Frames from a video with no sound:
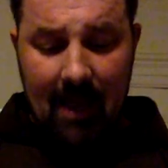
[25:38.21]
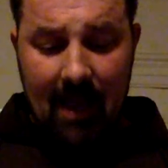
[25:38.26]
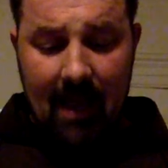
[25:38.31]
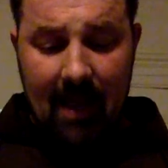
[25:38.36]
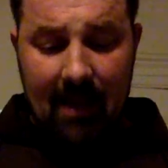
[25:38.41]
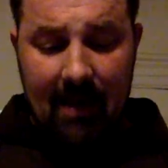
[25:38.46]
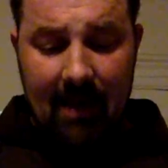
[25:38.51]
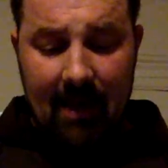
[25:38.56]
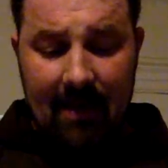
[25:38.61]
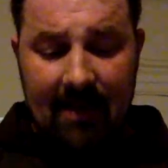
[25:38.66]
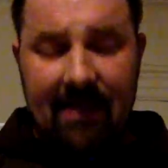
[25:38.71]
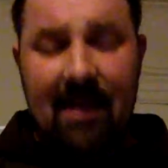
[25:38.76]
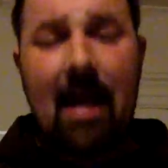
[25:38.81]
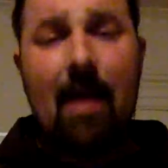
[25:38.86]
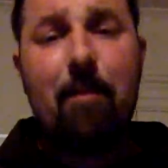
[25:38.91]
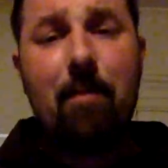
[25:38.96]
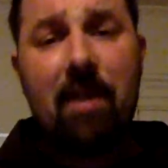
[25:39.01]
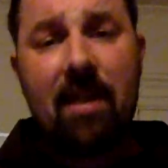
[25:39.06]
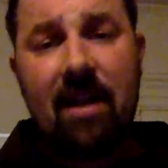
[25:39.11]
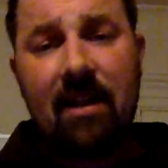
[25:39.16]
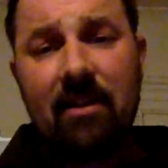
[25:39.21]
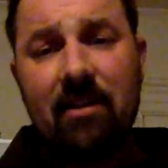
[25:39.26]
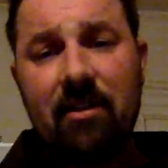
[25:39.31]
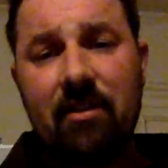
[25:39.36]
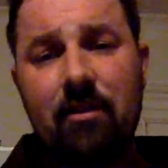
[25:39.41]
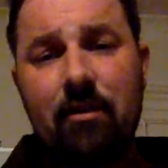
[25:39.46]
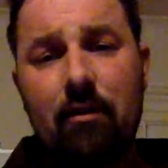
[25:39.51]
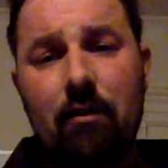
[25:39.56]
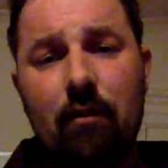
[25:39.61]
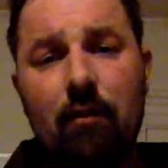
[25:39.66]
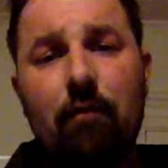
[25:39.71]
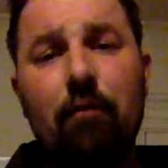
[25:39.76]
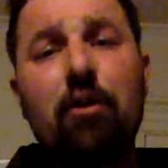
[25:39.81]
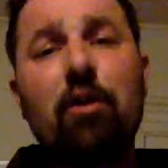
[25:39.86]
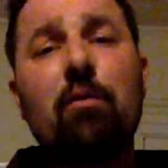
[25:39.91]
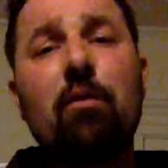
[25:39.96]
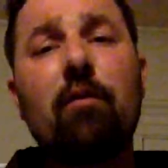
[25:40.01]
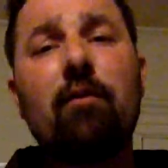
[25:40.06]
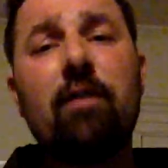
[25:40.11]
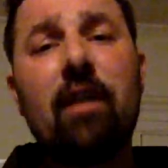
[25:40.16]
And 10 minutes for
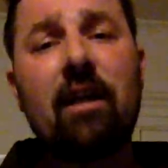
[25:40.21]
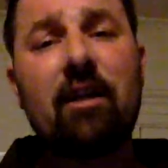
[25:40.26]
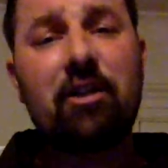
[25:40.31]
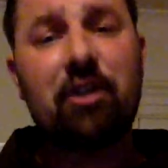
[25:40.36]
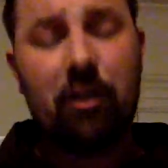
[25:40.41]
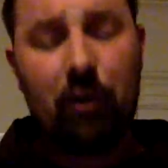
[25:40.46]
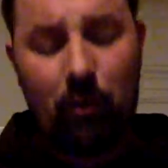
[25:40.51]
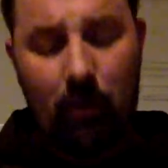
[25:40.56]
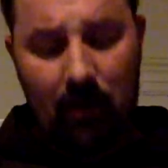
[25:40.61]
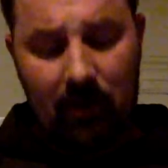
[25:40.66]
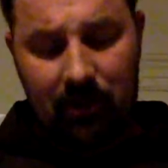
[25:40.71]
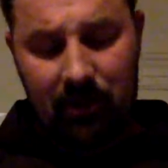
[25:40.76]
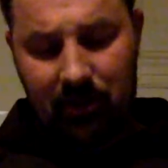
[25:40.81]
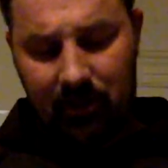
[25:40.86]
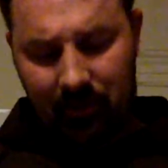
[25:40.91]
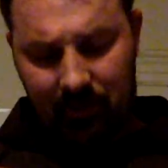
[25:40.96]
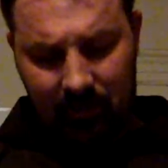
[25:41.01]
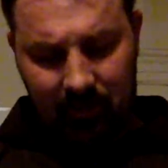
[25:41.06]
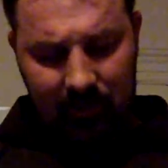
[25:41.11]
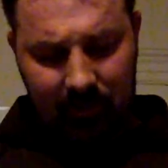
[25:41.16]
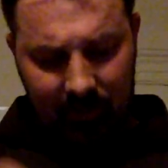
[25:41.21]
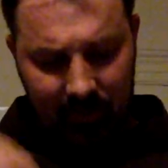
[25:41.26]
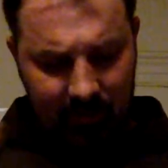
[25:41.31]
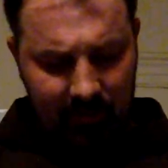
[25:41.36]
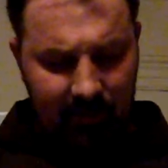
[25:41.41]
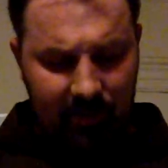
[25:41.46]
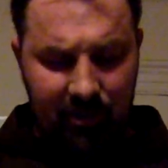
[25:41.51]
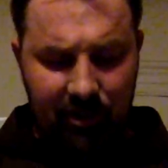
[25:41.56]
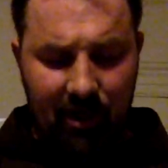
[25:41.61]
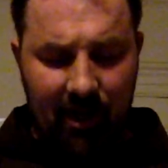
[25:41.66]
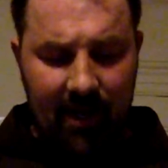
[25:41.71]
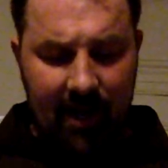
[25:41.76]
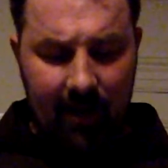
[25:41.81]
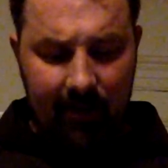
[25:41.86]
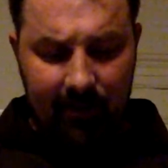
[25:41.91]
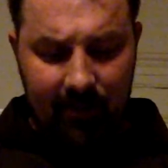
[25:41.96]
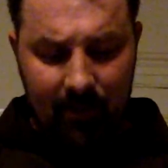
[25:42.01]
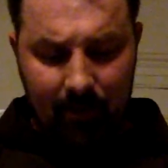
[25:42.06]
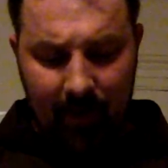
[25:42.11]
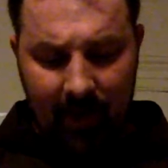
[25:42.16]
the reflection questions to jot
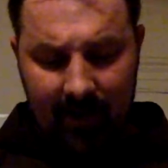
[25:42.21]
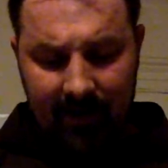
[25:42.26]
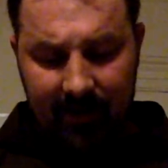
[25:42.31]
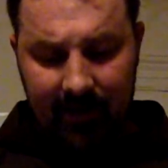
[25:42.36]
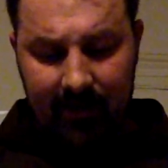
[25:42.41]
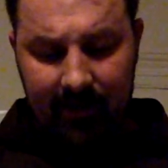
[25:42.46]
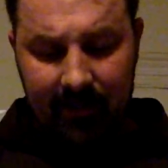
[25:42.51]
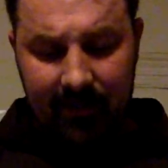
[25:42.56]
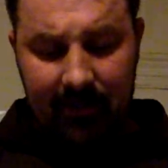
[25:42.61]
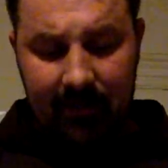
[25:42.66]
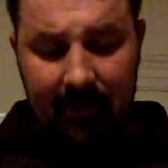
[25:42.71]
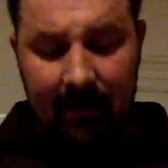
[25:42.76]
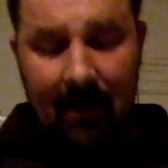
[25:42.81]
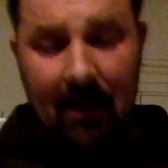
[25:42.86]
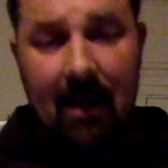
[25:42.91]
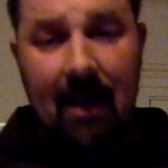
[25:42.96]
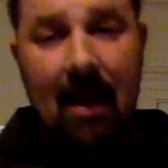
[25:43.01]
out some ideas.